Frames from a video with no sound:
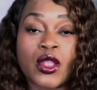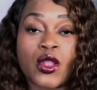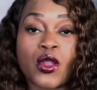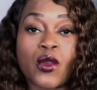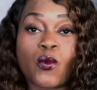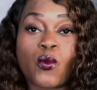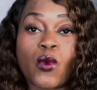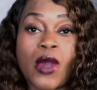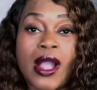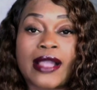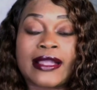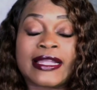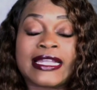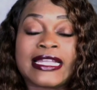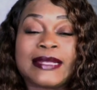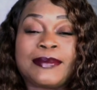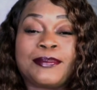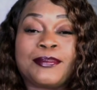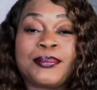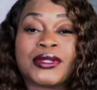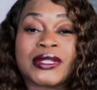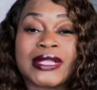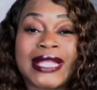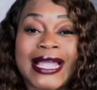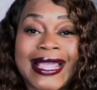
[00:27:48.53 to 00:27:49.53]
while he
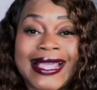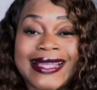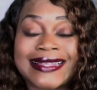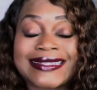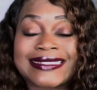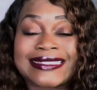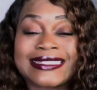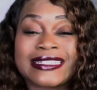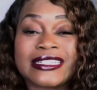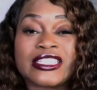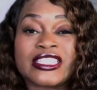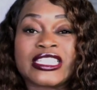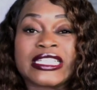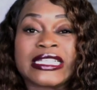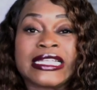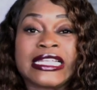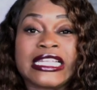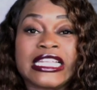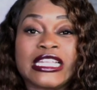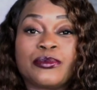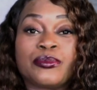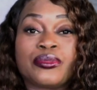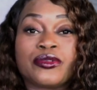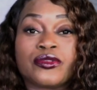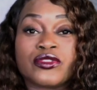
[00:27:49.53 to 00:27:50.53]
blasts his
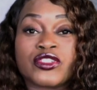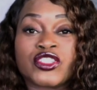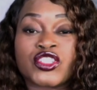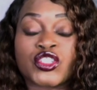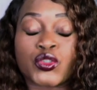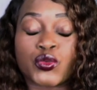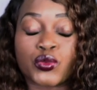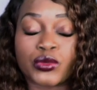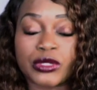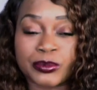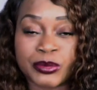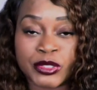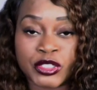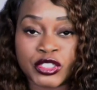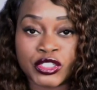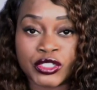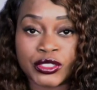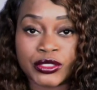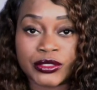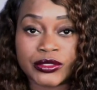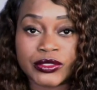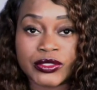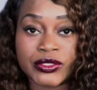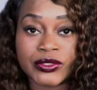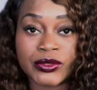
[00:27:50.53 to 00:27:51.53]
Hebrew
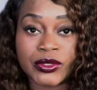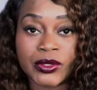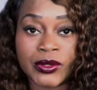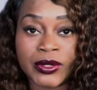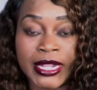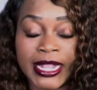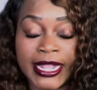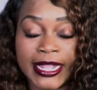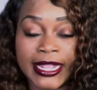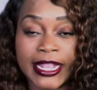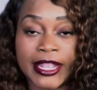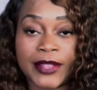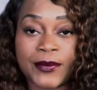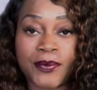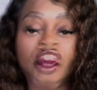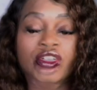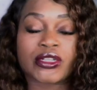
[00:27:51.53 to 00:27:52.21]
scriptures, okay?